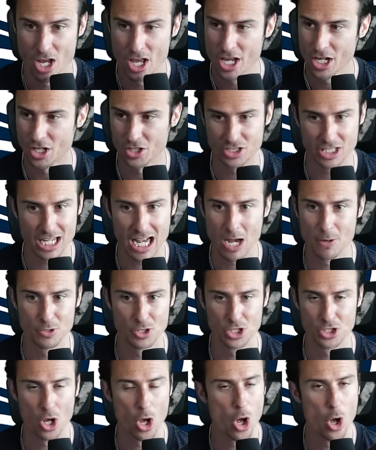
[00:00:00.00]
because the guy was
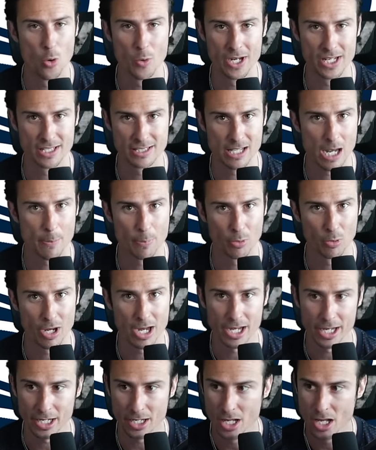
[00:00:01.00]
just always
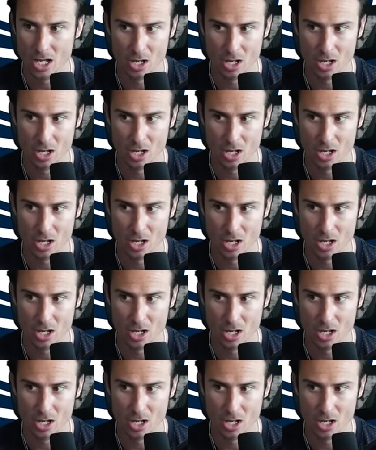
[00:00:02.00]
separating